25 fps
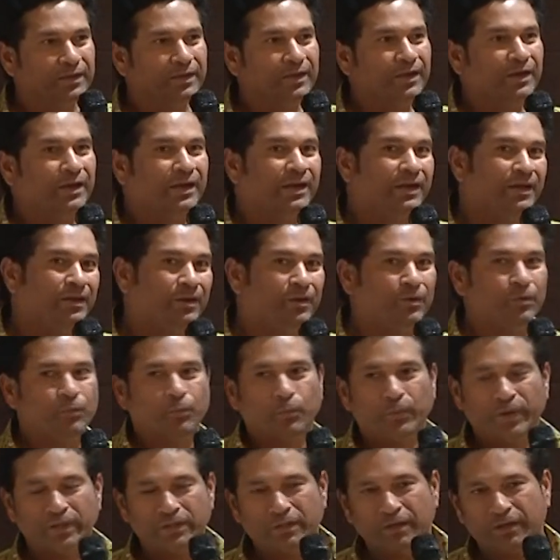
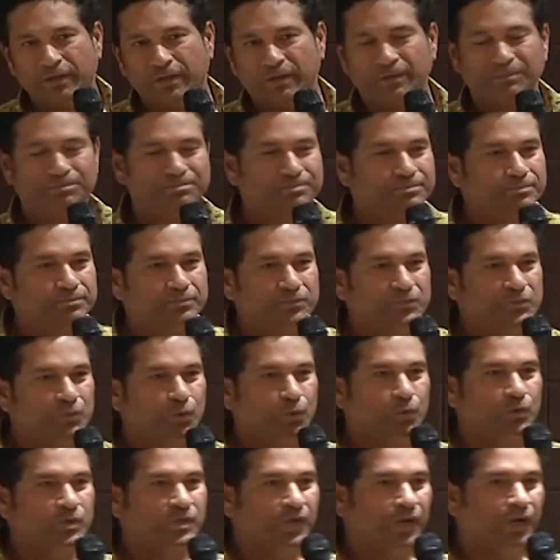And whether
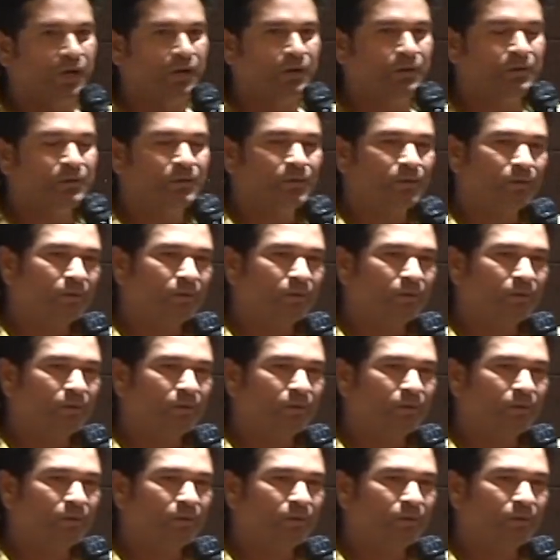those are